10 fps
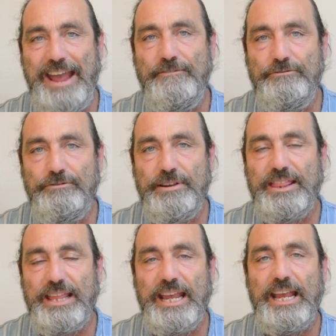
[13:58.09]

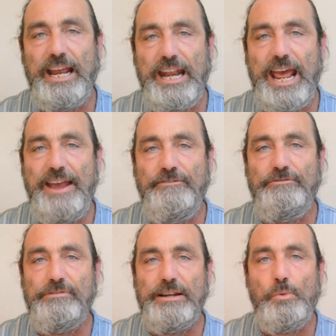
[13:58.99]
everything and
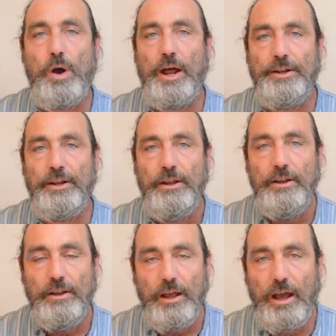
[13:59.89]
everyone
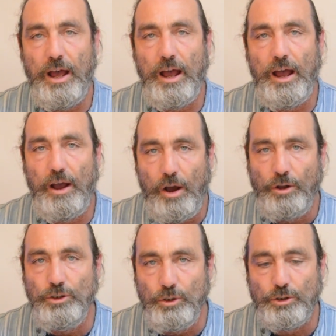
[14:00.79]

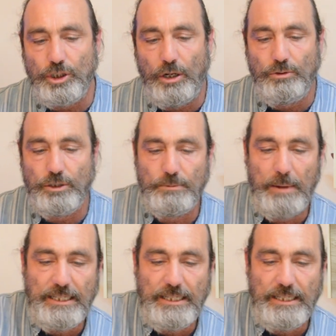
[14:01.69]
on your shoulders,